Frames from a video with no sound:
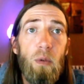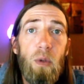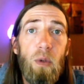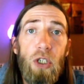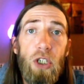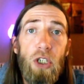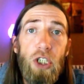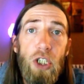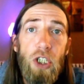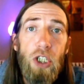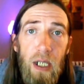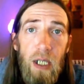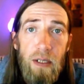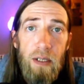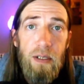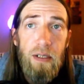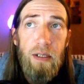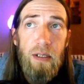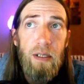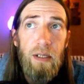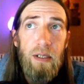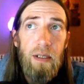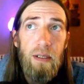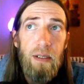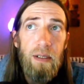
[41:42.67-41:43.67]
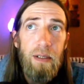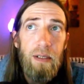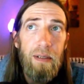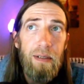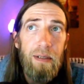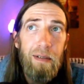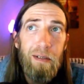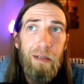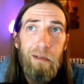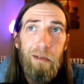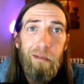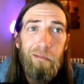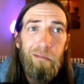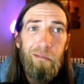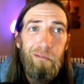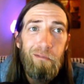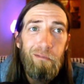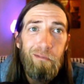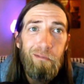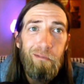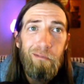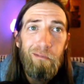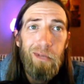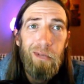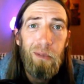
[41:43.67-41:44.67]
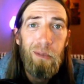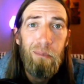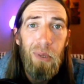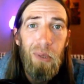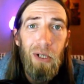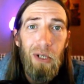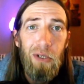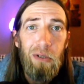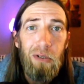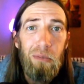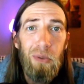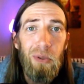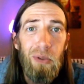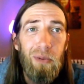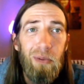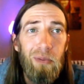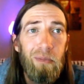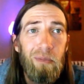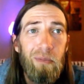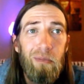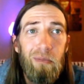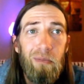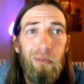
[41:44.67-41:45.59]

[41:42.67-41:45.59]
were just impossible.